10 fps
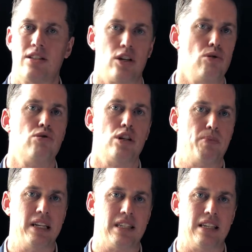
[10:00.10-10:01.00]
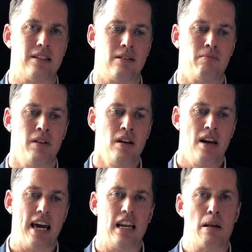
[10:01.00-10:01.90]
is a usage-based system
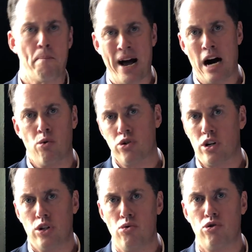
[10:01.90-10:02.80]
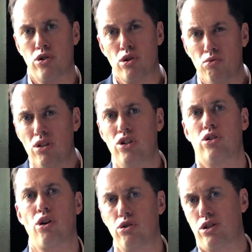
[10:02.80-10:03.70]
and it empowers our users to really
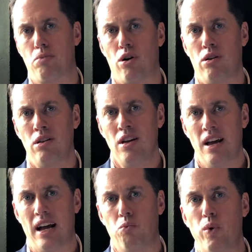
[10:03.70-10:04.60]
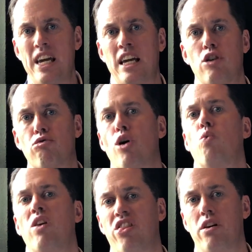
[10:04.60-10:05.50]
start small and we can
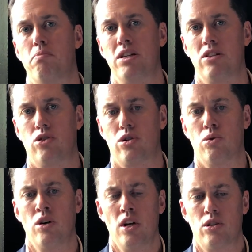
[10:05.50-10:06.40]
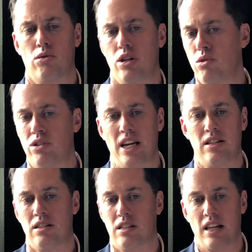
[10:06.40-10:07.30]
grow with their business. So, so the use
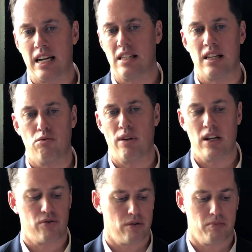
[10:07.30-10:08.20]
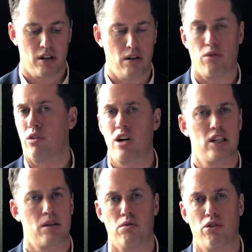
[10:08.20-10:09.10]
cases, like I said, range from you know,
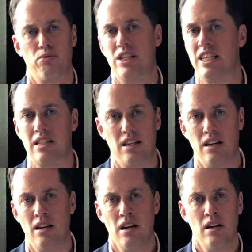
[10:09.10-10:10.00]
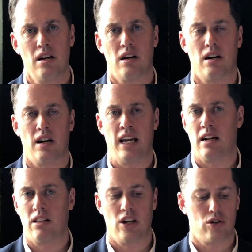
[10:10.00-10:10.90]
customer 360 uh,
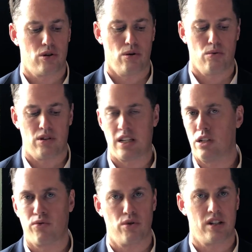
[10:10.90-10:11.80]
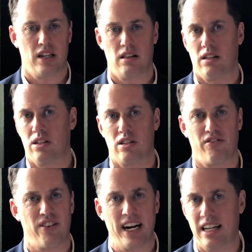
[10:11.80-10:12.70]
analytics to Salesforce analytics to
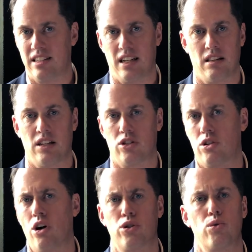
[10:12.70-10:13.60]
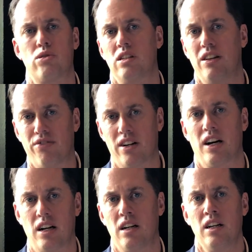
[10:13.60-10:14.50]
finance analytics to all sorts of different
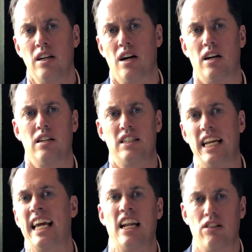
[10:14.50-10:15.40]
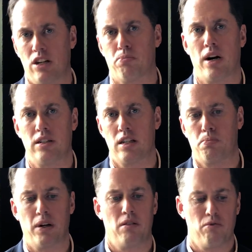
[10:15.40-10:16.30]
kind of uh, data analytic projects,
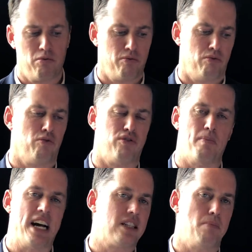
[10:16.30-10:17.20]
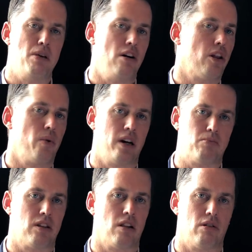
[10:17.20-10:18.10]
but from SMB all the way
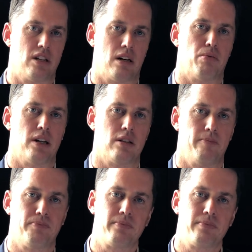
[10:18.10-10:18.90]
up to the large enterprise.